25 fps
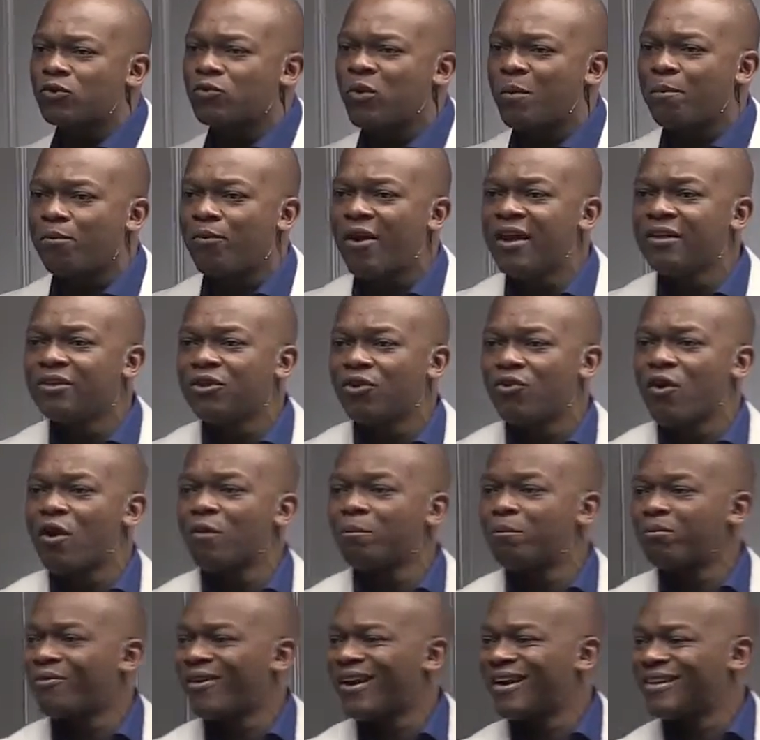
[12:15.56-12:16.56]
because we're praying the
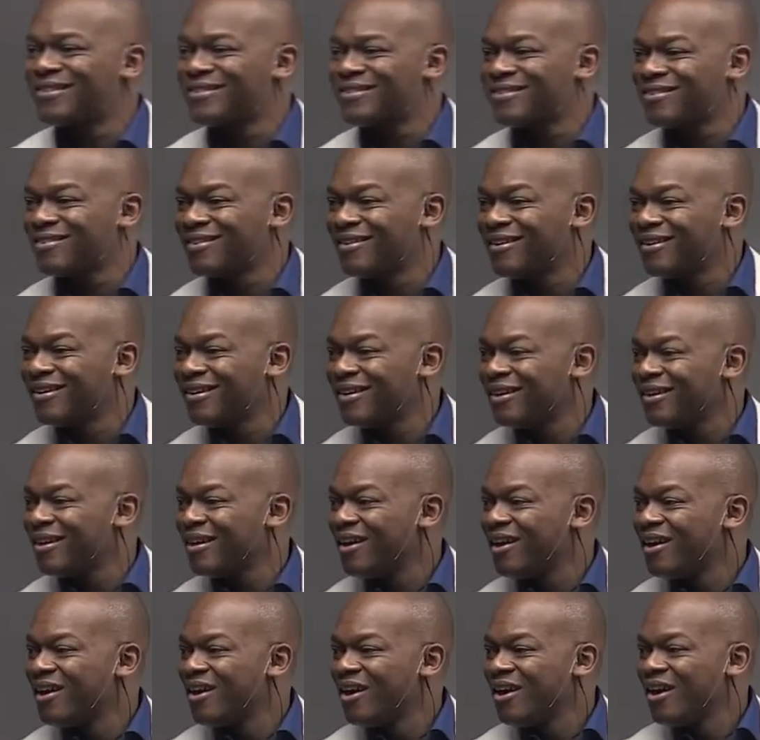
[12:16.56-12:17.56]
wrong prayers.
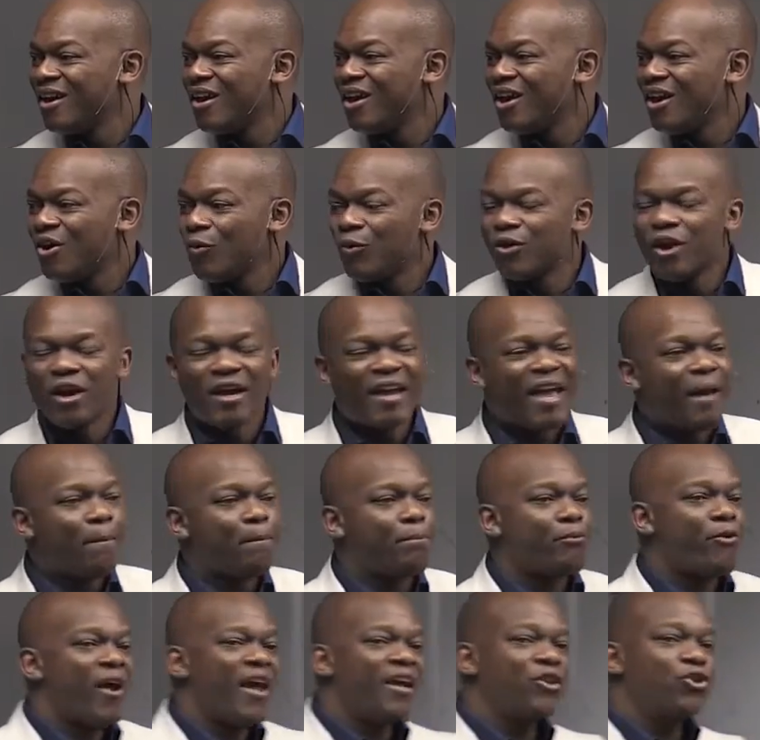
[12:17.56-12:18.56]
We don't
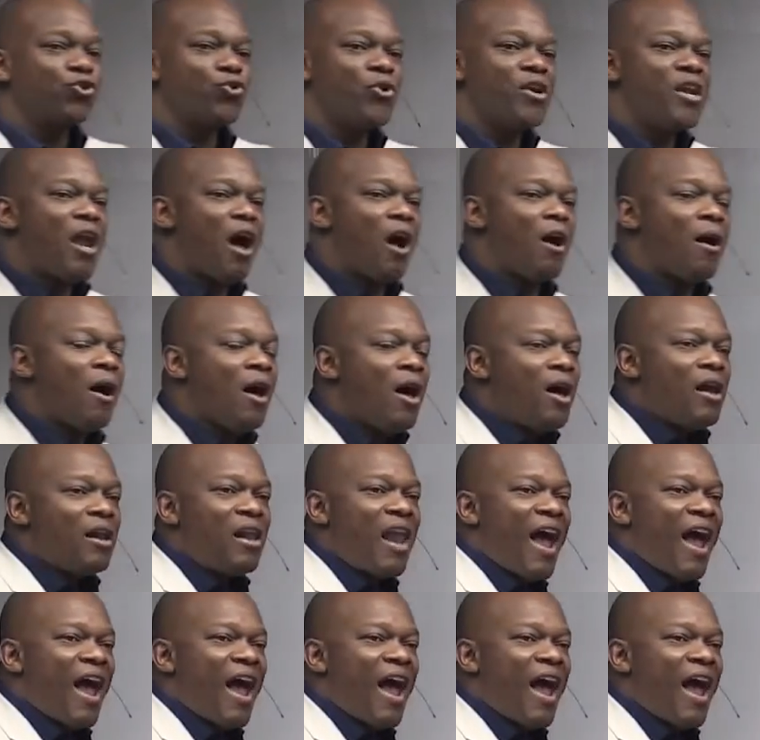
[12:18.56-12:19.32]
get breakthrough in our